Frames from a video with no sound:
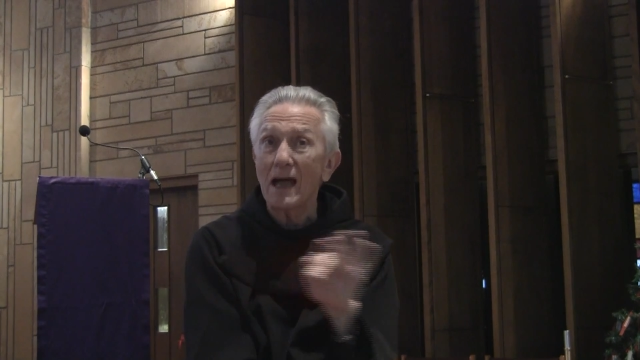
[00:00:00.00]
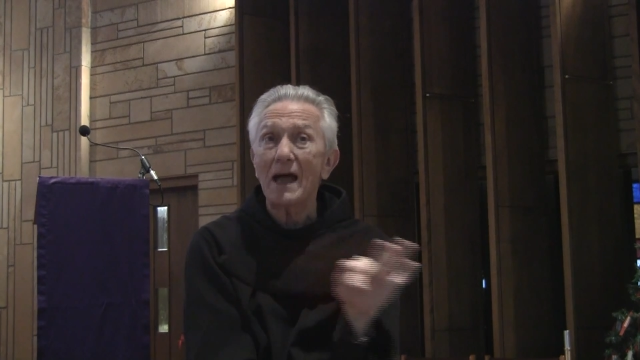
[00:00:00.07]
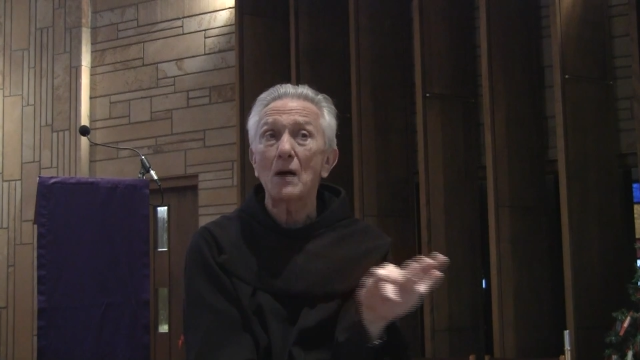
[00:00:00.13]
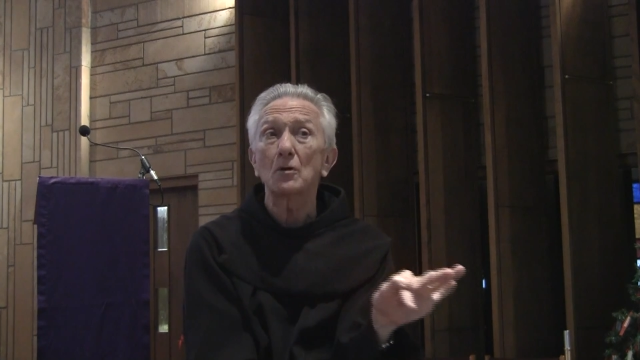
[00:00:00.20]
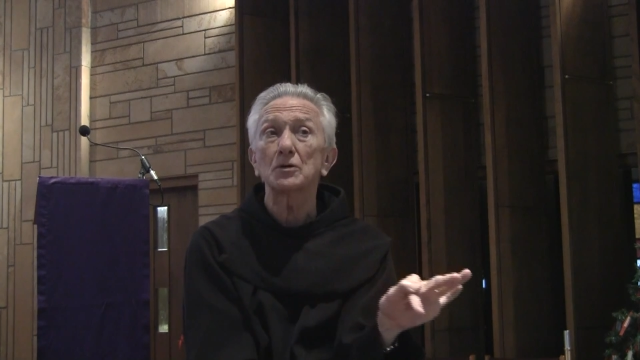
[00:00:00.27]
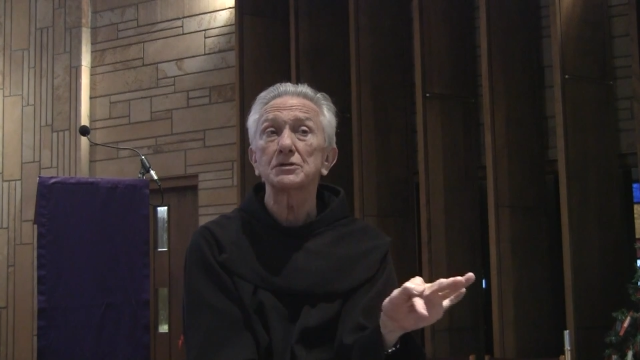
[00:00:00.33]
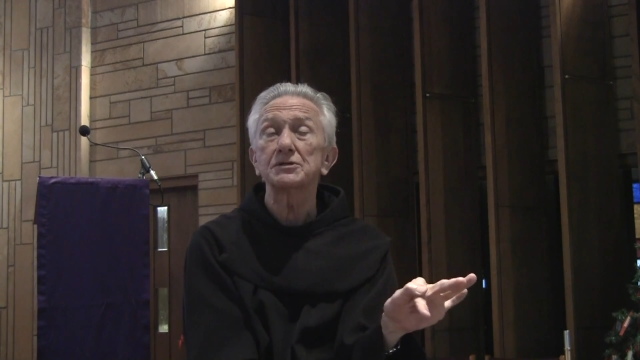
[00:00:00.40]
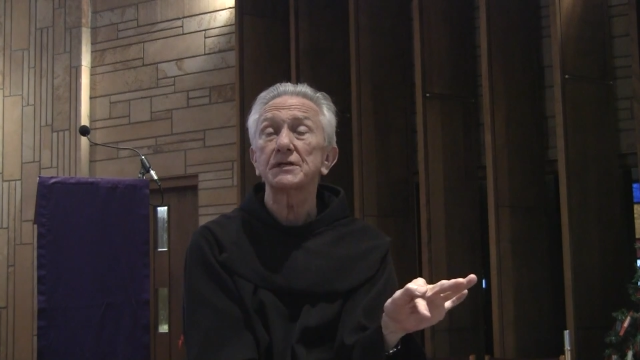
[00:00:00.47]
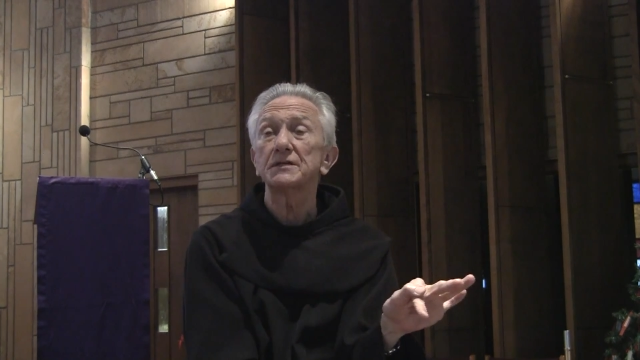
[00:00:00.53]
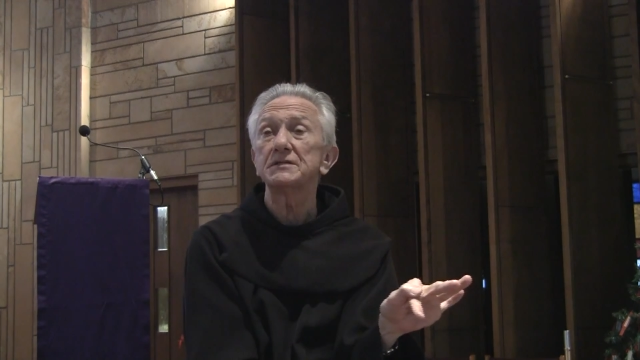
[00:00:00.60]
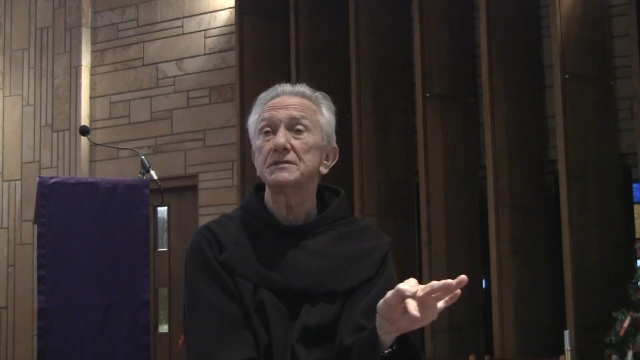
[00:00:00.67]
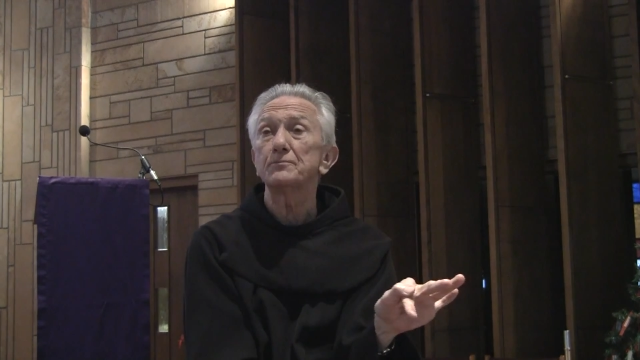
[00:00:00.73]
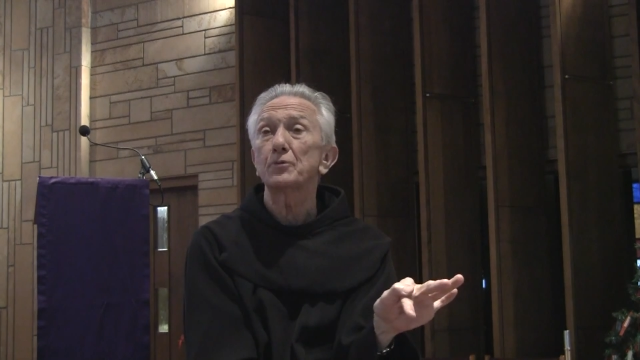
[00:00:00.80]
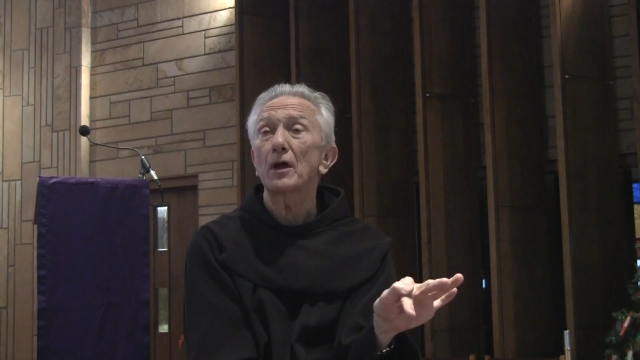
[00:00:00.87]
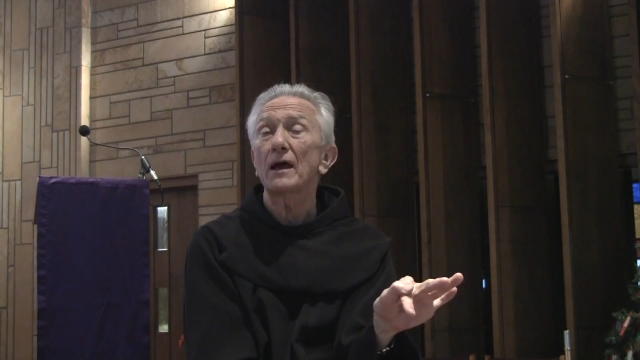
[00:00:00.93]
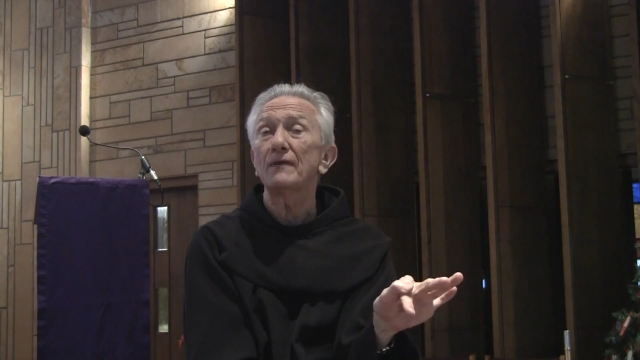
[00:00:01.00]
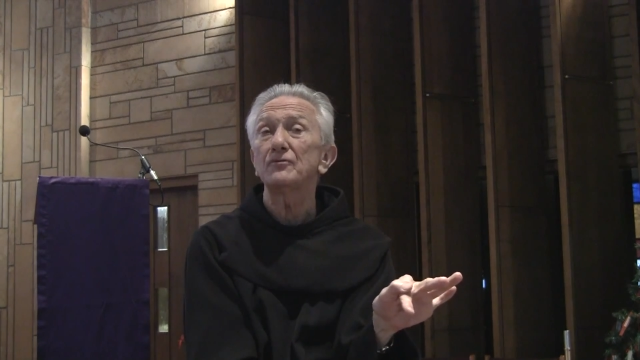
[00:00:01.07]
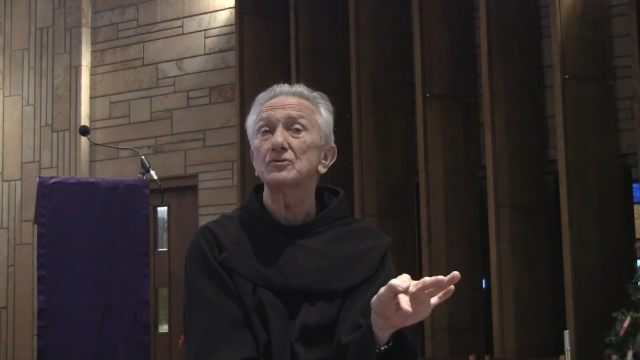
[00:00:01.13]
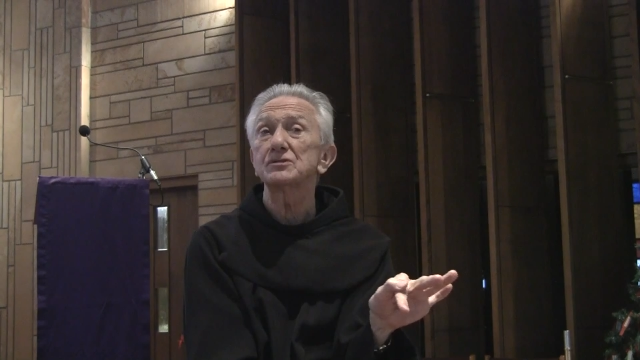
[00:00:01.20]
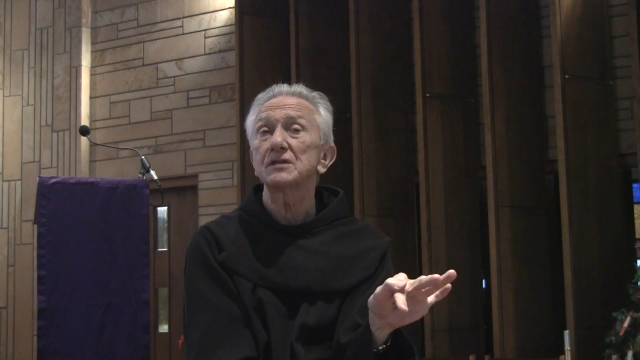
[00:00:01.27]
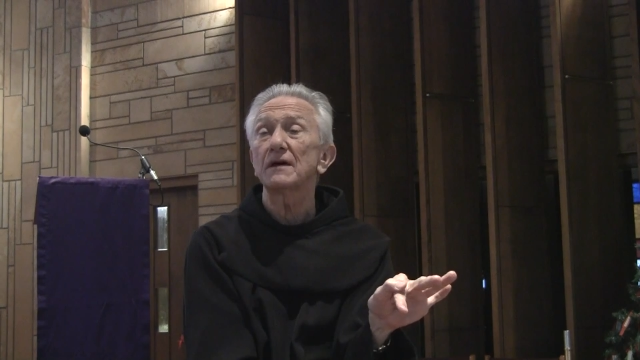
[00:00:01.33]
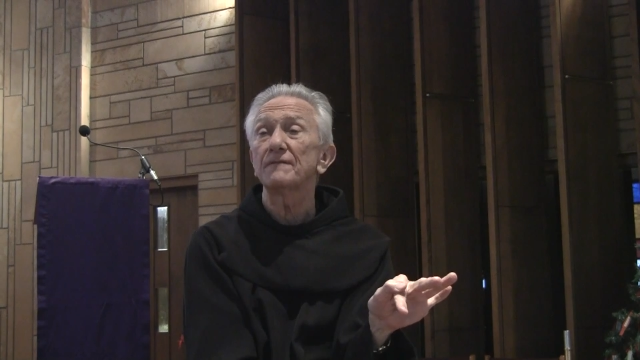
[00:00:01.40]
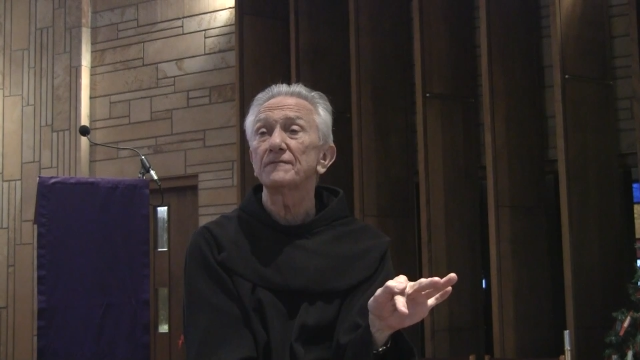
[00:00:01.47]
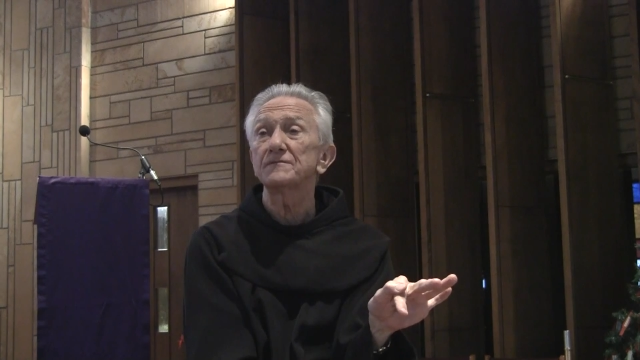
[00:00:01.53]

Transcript: hours and deprive yourself